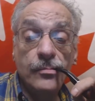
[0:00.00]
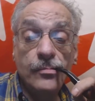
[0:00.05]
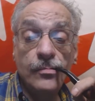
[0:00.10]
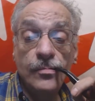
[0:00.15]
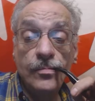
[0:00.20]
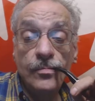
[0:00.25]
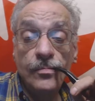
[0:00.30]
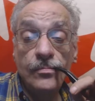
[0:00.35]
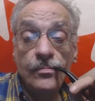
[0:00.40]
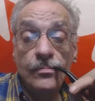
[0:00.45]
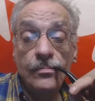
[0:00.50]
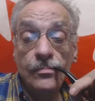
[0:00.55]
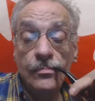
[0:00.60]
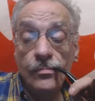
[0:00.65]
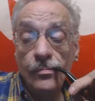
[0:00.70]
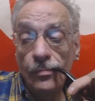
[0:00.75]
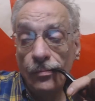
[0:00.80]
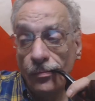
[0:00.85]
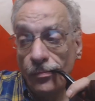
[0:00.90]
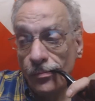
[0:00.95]

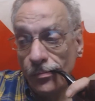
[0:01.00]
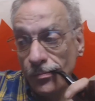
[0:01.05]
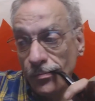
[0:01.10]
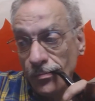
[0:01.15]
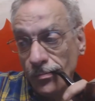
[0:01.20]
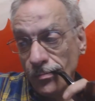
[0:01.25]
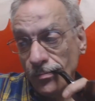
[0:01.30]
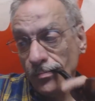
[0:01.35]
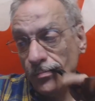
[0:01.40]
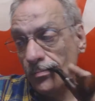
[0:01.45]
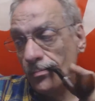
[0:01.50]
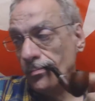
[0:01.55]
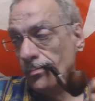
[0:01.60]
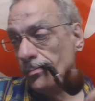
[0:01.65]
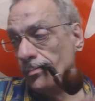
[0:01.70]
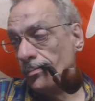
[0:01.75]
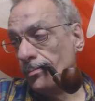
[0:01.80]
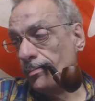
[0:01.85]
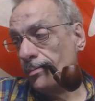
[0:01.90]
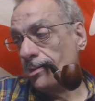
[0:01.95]

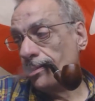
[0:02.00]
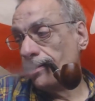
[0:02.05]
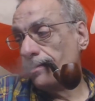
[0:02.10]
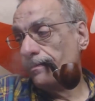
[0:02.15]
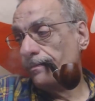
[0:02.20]
[no speech]